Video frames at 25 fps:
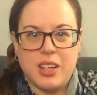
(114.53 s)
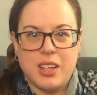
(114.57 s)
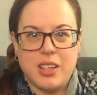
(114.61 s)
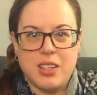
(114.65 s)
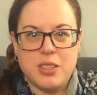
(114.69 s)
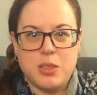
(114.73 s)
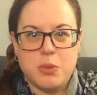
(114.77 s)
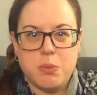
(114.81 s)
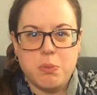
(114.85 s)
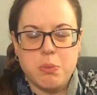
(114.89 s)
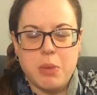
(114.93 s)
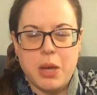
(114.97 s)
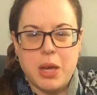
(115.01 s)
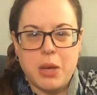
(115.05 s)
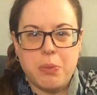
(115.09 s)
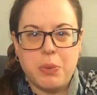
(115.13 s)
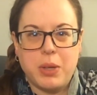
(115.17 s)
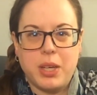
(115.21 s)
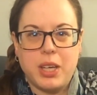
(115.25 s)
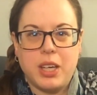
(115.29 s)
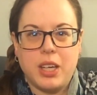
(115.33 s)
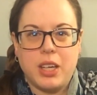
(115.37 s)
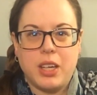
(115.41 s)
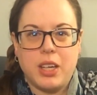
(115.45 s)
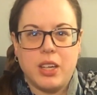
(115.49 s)
is
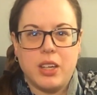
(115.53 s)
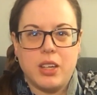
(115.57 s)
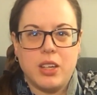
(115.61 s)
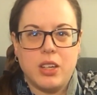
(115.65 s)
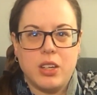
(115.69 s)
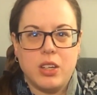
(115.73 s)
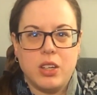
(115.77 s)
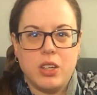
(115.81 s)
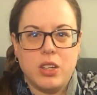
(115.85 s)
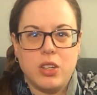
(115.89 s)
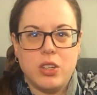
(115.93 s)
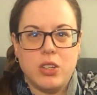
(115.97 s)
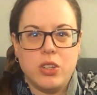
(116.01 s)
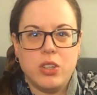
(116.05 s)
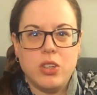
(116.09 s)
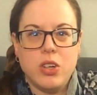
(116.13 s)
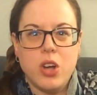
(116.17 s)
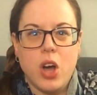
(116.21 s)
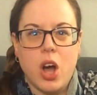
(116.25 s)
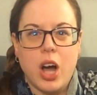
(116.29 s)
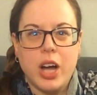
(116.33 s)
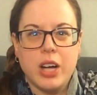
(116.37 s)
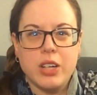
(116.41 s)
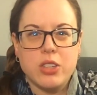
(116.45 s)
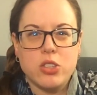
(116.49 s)
maybe
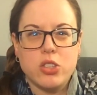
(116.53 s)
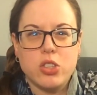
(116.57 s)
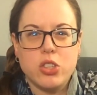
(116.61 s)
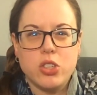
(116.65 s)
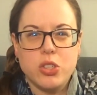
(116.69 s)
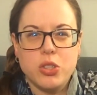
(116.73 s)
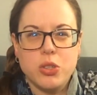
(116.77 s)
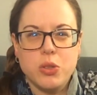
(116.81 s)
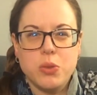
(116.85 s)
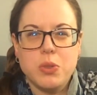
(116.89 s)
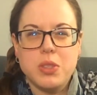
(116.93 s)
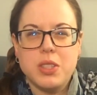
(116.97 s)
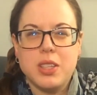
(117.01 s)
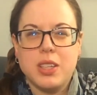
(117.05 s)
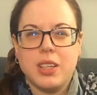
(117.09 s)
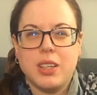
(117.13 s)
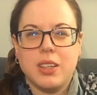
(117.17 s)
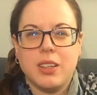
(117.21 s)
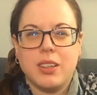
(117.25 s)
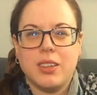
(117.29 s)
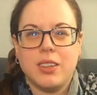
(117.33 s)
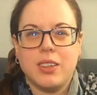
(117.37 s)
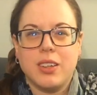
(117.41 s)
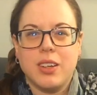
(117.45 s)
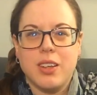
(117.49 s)
not
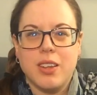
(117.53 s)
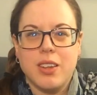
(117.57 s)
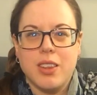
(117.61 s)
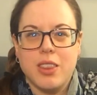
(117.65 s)
choosing